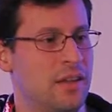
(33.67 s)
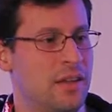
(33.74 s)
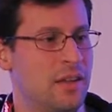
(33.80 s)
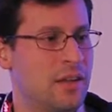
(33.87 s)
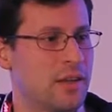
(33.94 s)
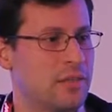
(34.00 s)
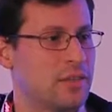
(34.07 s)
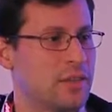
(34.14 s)

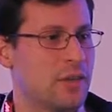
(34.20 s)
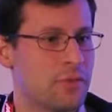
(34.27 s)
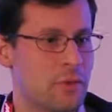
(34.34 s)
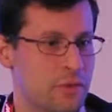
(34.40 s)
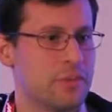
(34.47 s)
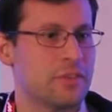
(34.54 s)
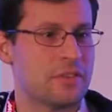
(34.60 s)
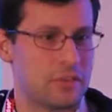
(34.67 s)
We have
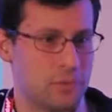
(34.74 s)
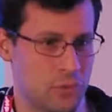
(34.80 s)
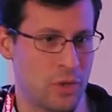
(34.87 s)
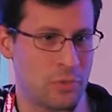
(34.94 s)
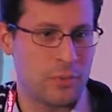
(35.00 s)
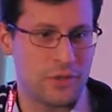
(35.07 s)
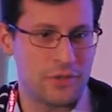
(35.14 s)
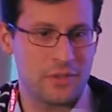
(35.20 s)
offices in
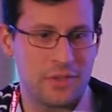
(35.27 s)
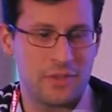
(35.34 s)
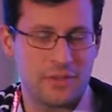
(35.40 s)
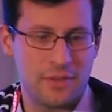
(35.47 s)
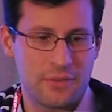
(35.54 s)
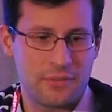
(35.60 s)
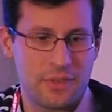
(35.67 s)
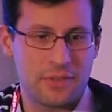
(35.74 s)
Budapest and
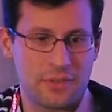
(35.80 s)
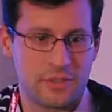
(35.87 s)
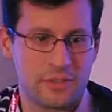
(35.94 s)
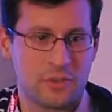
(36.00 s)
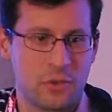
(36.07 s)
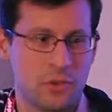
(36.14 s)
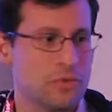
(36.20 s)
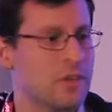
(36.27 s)
San
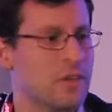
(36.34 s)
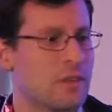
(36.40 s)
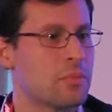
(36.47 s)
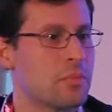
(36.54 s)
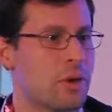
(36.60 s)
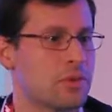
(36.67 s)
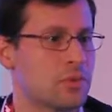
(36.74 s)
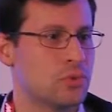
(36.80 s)
Francisco. We have
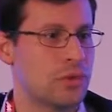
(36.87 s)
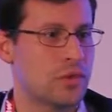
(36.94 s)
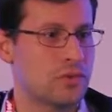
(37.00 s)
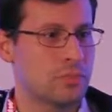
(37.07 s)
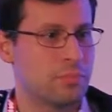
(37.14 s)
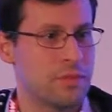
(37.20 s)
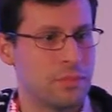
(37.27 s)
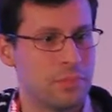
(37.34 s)
about
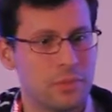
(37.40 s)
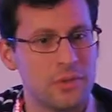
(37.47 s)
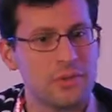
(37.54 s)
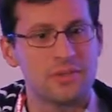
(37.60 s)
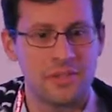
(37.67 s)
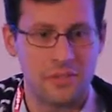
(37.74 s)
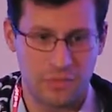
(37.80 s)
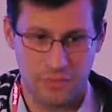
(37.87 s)
200 people,
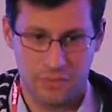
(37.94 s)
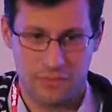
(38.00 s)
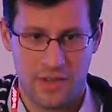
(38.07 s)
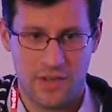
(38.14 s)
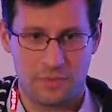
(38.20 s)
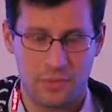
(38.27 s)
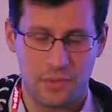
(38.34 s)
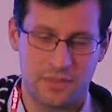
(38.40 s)

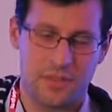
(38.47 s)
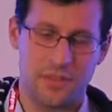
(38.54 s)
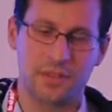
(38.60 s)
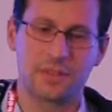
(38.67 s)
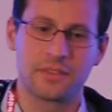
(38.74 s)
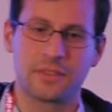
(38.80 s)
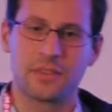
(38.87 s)
75%